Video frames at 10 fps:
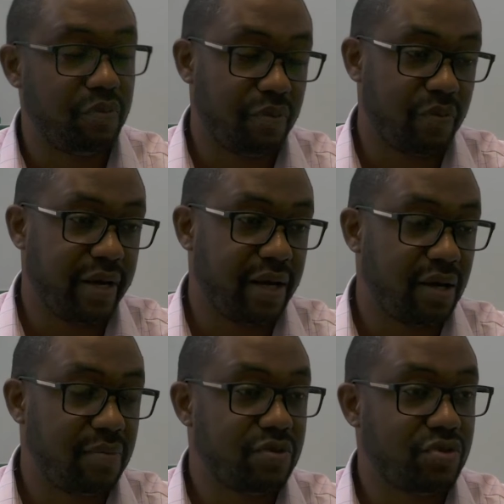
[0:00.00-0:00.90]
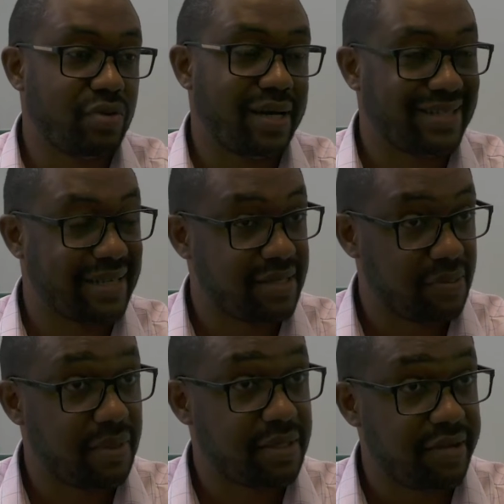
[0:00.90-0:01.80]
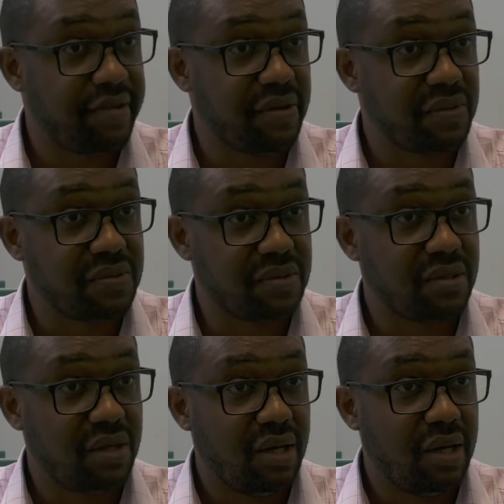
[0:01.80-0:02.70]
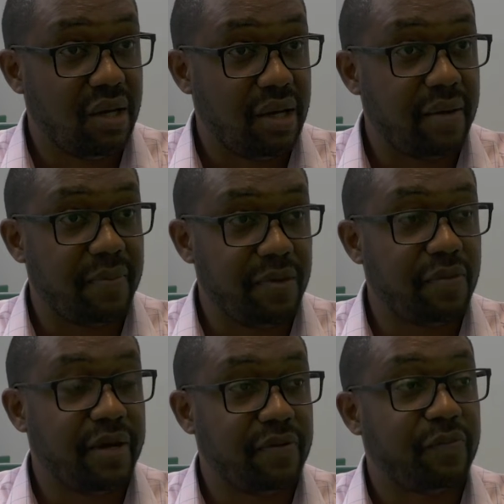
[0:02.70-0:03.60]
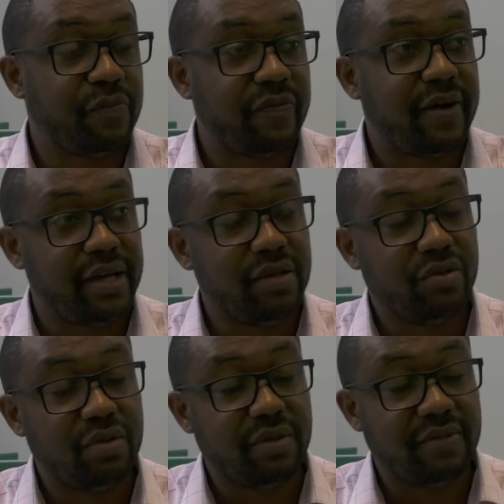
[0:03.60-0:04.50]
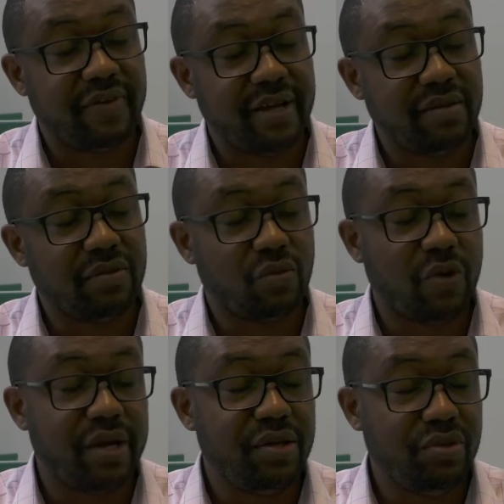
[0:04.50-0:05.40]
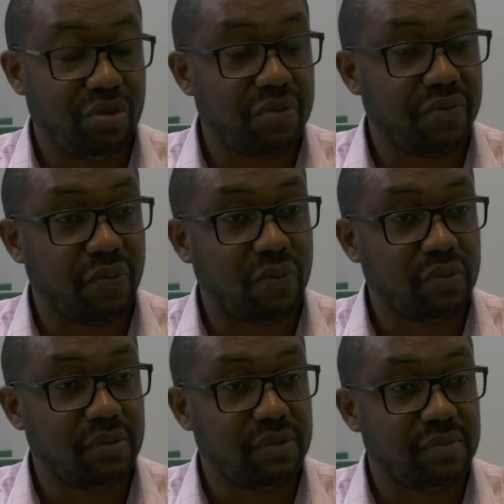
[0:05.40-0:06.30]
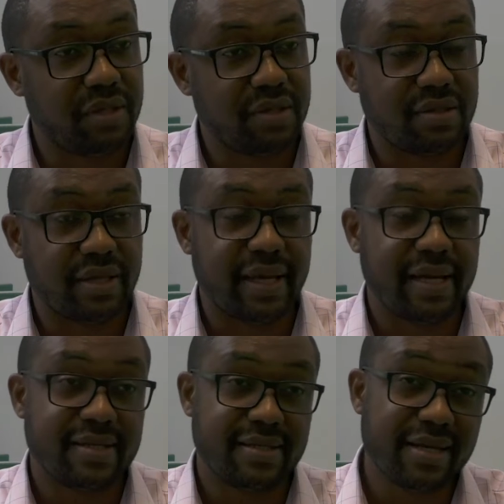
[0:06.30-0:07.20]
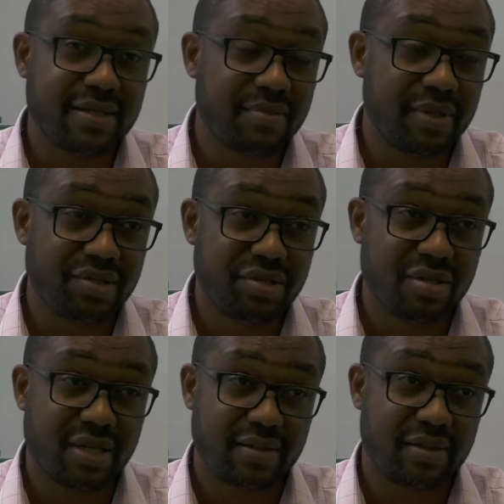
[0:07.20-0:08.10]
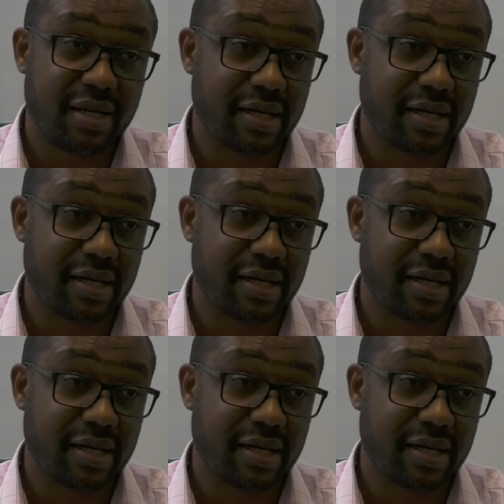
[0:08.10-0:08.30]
When it comes to assessing materials, they find it quite useful because they can assess materials at